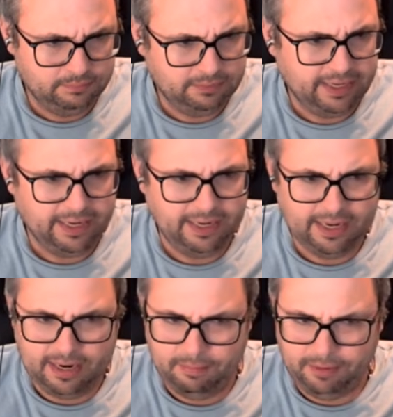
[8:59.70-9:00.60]
and
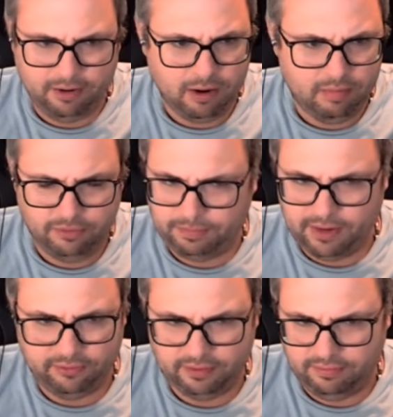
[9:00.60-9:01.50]
again, I'm like almost
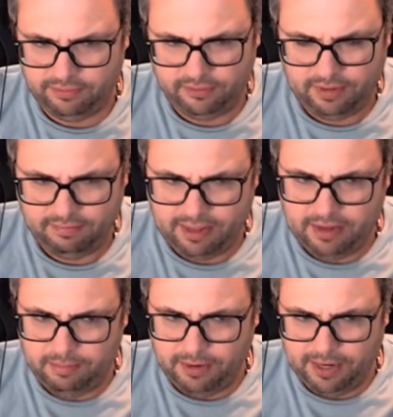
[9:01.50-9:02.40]
positive there's nothing
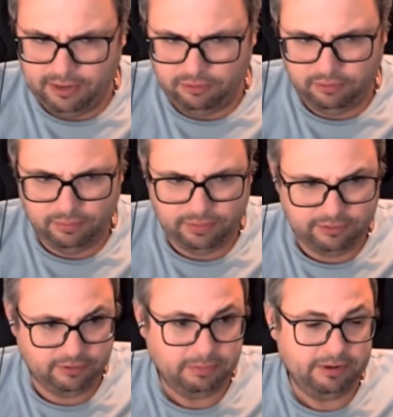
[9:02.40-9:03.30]
valuable I can do with the
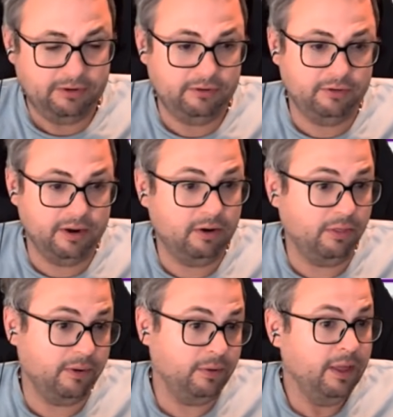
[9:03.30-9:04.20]
6x6 grid,
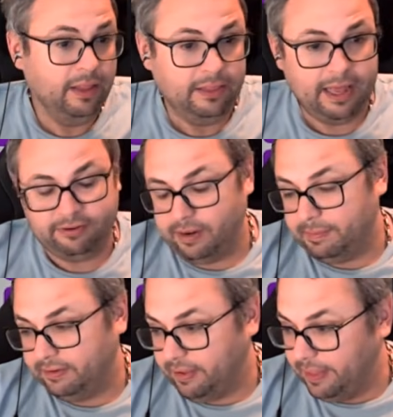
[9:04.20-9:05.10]
although last
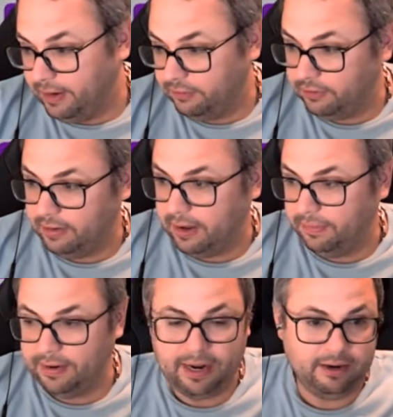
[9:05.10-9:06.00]
time I said that, it turned
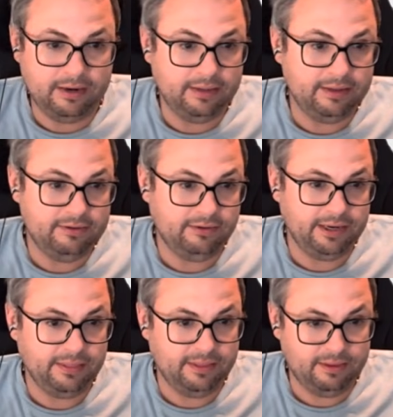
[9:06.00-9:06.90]
out that I could at least
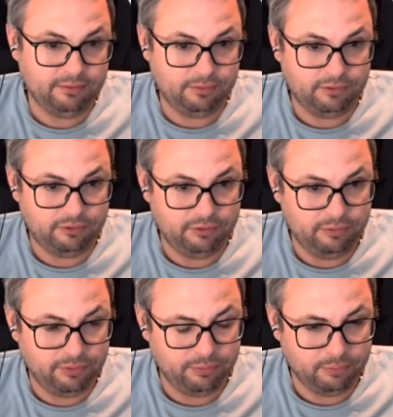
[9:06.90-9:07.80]
get that this was a
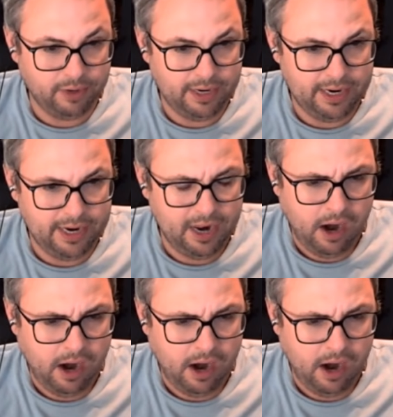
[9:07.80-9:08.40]
2, 3.